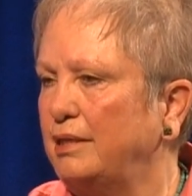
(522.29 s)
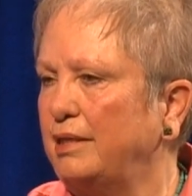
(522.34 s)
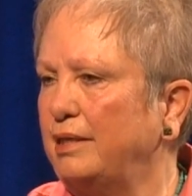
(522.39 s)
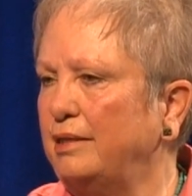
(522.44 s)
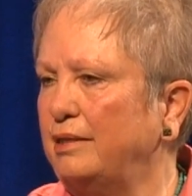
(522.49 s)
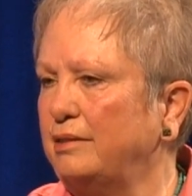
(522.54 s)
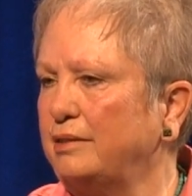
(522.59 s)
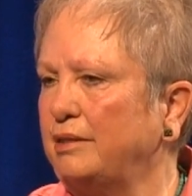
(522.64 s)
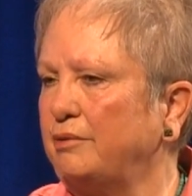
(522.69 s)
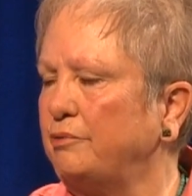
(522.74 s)

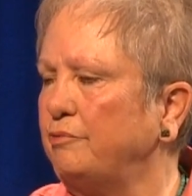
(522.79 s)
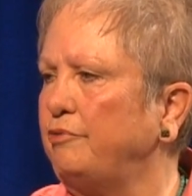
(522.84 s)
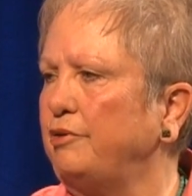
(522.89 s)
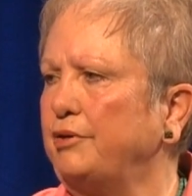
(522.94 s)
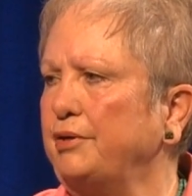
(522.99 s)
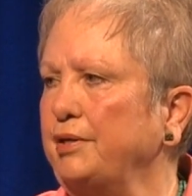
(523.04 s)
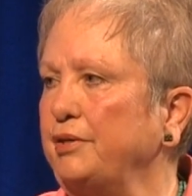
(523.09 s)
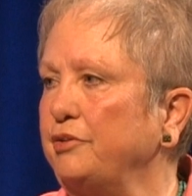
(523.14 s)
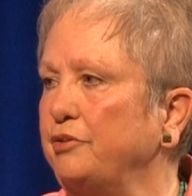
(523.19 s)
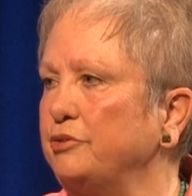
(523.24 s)
And they were
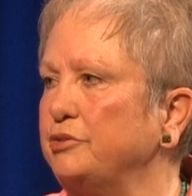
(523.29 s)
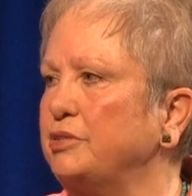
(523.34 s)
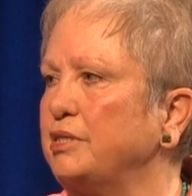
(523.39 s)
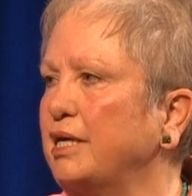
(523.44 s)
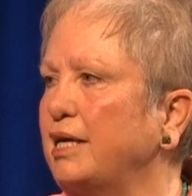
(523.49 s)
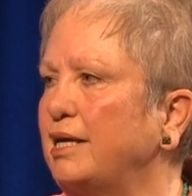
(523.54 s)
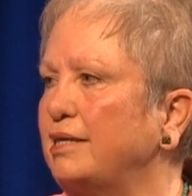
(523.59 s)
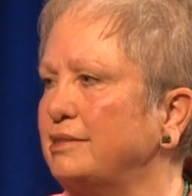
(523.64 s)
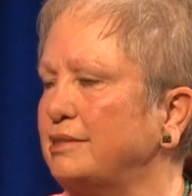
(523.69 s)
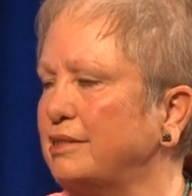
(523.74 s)
very
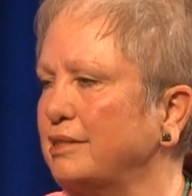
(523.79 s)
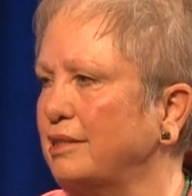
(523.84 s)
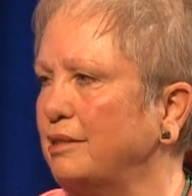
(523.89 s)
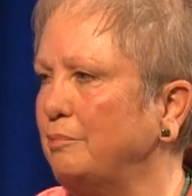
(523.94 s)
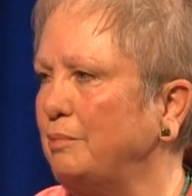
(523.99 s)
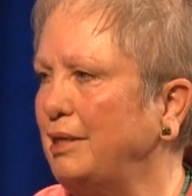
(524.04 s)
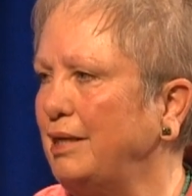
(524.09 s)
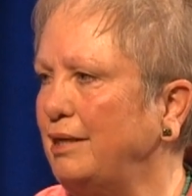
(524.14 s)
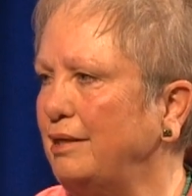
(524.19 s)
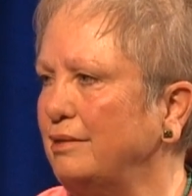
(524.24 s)
enthusiastic
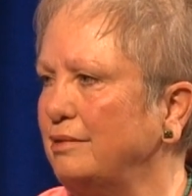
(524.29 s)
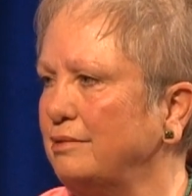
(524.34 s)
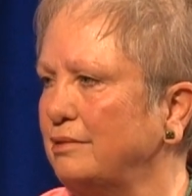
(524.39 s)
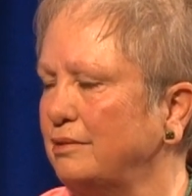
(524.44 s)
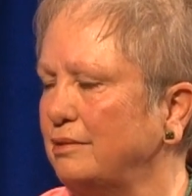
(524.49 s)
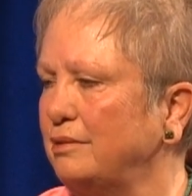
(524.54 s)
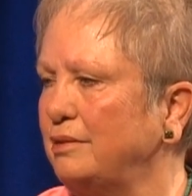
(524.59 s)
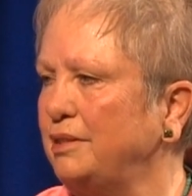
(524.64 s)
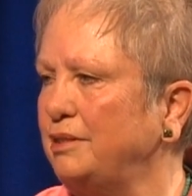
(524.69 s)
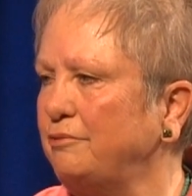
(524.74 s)
about
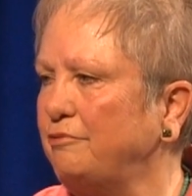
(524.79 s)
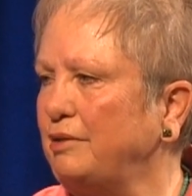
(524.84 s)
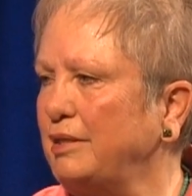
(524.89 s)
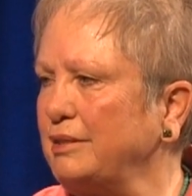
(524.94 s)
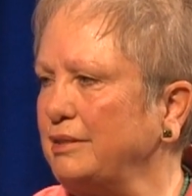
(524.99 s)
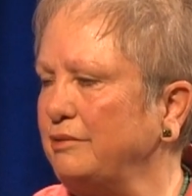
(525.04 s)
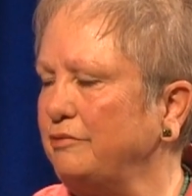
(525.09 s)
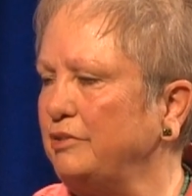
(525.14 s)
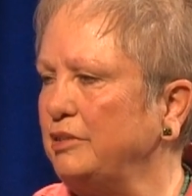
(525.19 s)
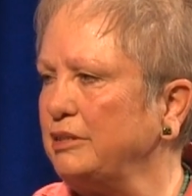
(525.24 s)
the
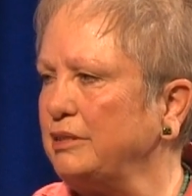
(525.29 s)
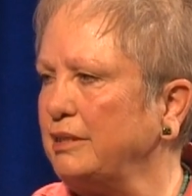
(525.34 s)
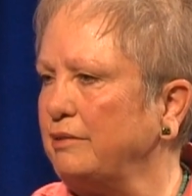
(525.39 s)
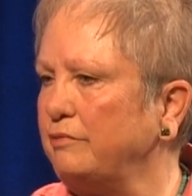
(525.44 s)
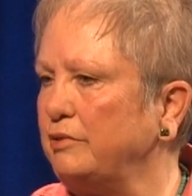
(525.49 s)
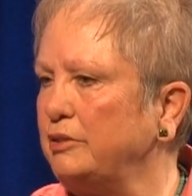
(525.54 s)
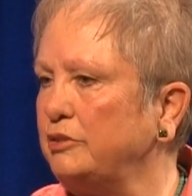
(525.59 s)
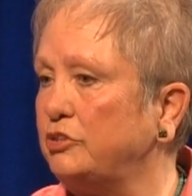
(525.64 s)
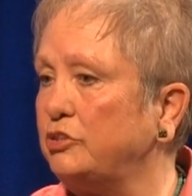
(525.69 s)
effectiveness of it.